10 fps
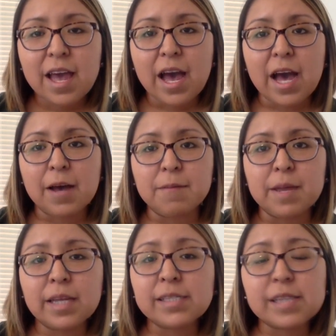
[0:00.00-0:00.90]

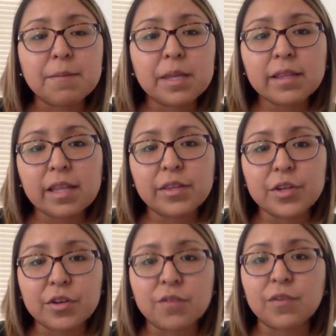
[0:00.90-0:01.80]
It's something that the
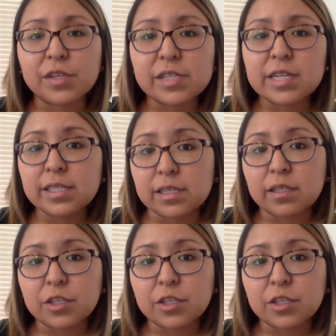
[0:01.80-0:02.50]
university still